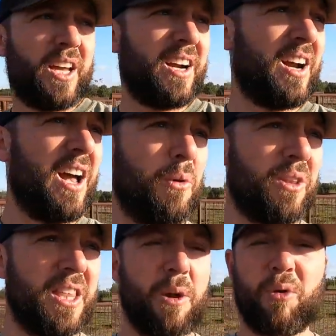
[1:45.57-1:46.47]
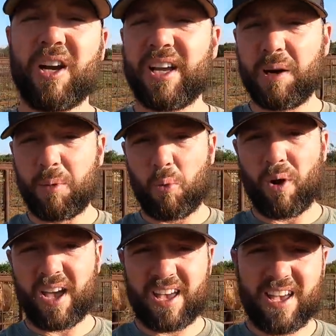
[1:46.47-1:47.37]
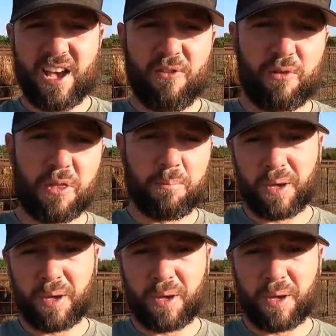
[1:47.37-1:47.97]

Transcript: there with them. We're gonna get them away from the